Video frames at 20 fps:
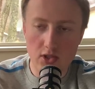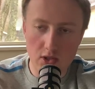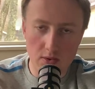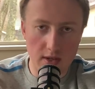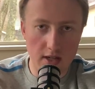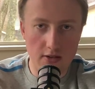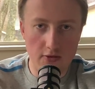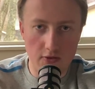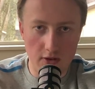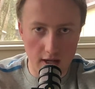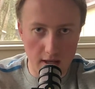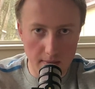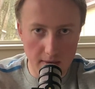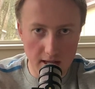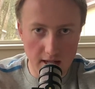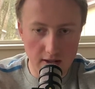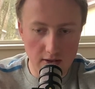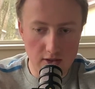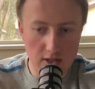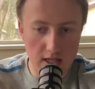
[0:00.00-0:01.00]
three in front of me,
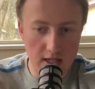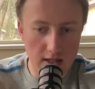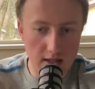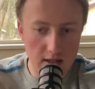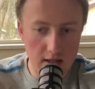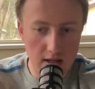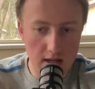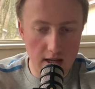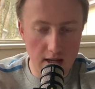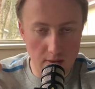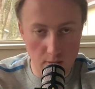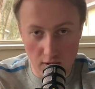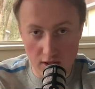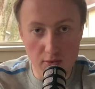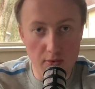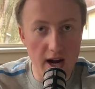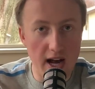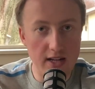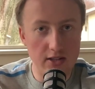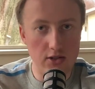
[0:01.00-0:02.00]
and you said, and with
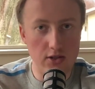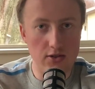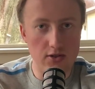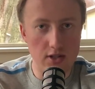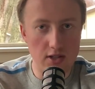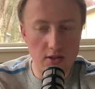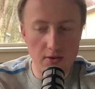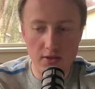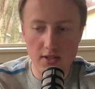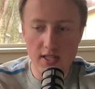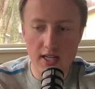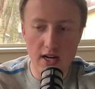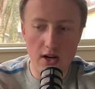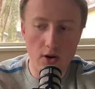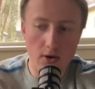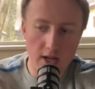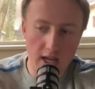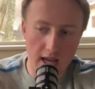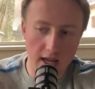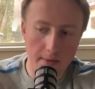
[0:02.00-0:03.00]
Rodgers, and you would have said,
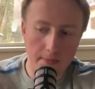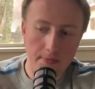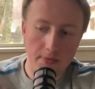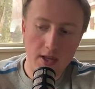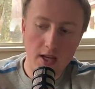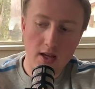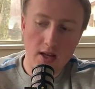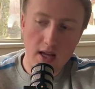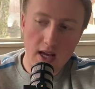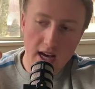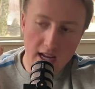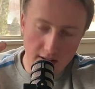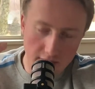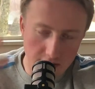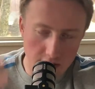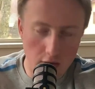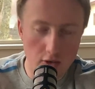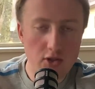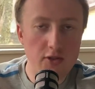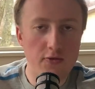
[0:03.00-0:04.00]
okay, out of
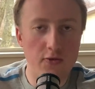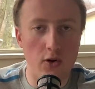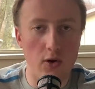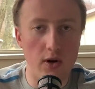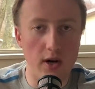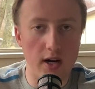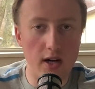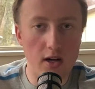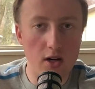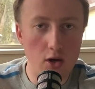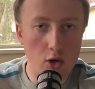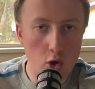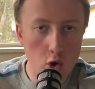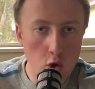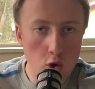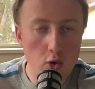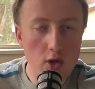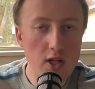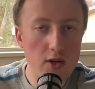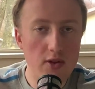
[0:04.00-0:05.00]
those four,
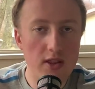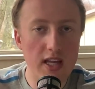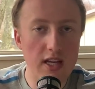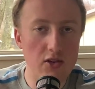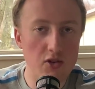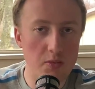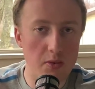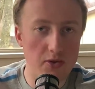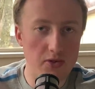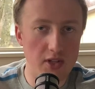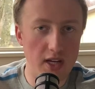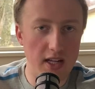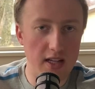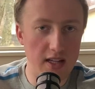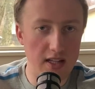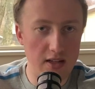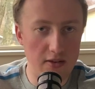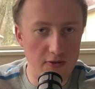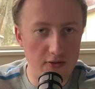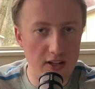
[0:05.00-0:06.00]
who do you think is most
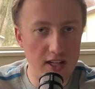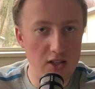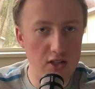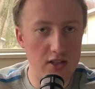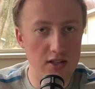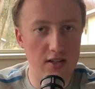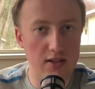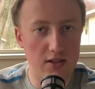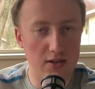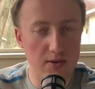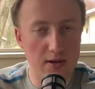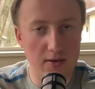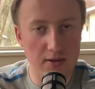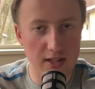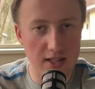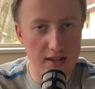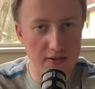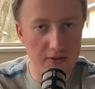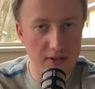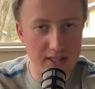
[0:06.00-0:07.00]
likely to finish their career with
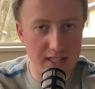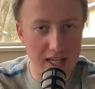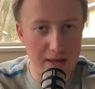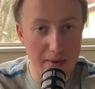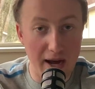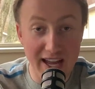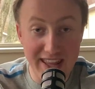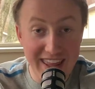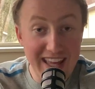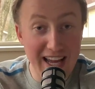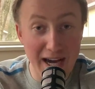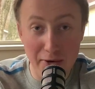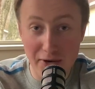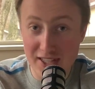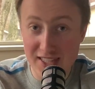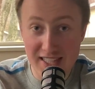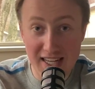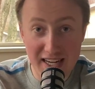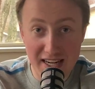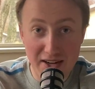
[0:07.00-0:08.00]
a different team? I think I would
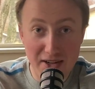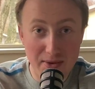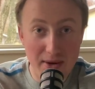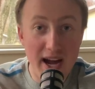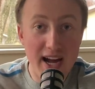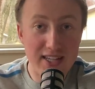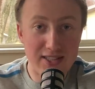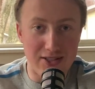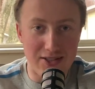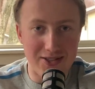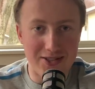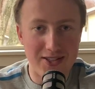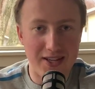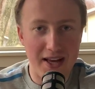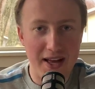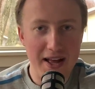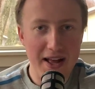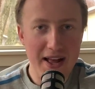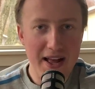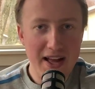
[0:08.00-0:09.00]
have said Aaron Rodgers,
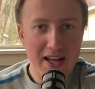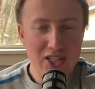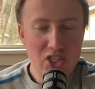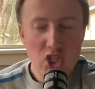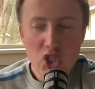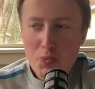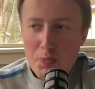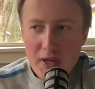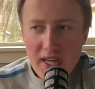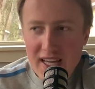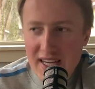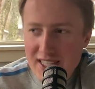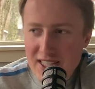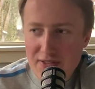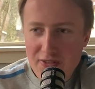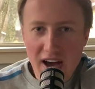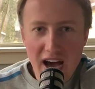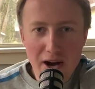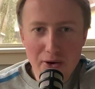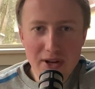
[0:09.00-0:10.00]
just because
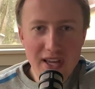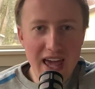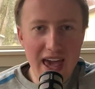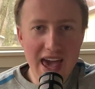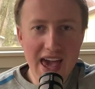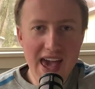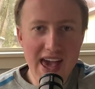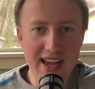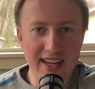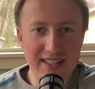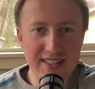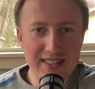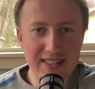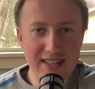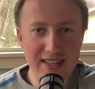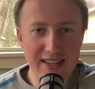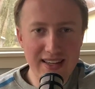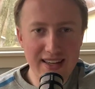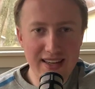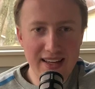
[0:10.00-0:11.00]
of how he acts.
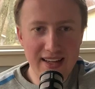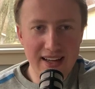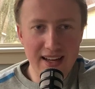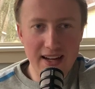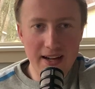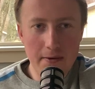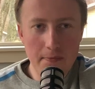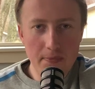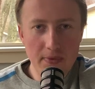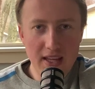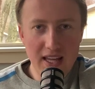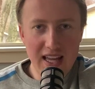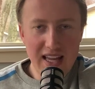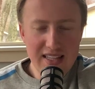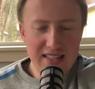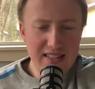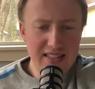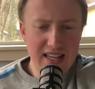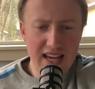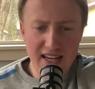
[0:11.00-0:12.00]

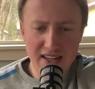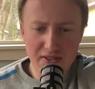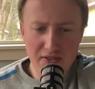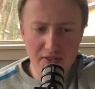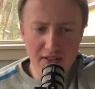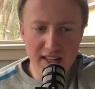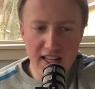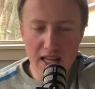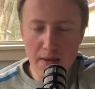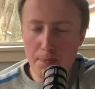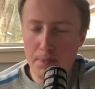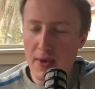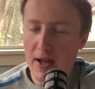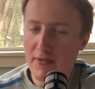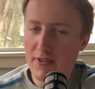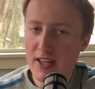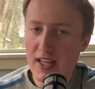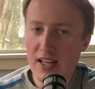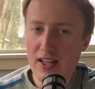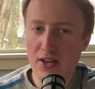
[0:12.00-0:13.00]
His kind of keep
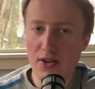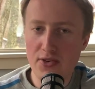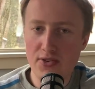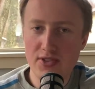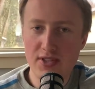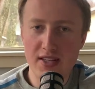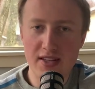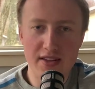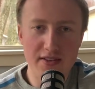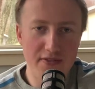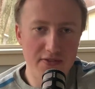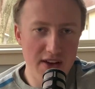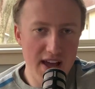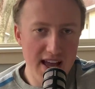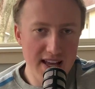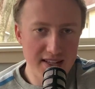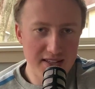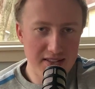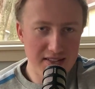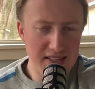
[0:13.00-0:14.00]
everything close to the
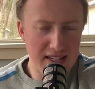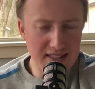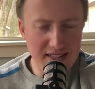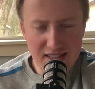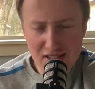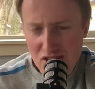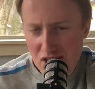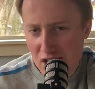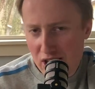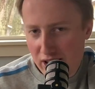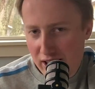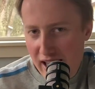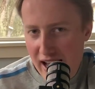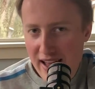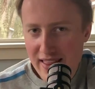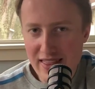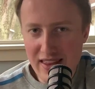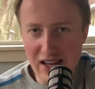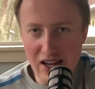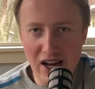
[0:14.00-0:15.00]
vest, doesn't share a
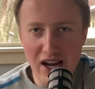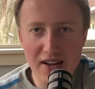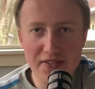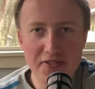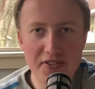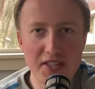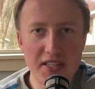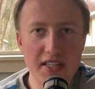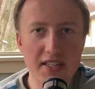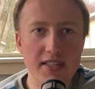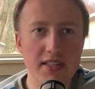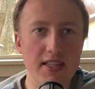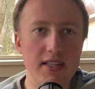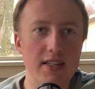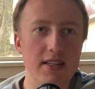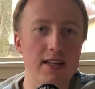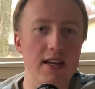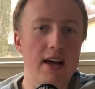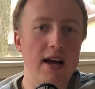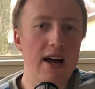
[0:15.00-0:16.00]
lot in the off
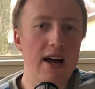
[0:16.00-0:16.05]
season.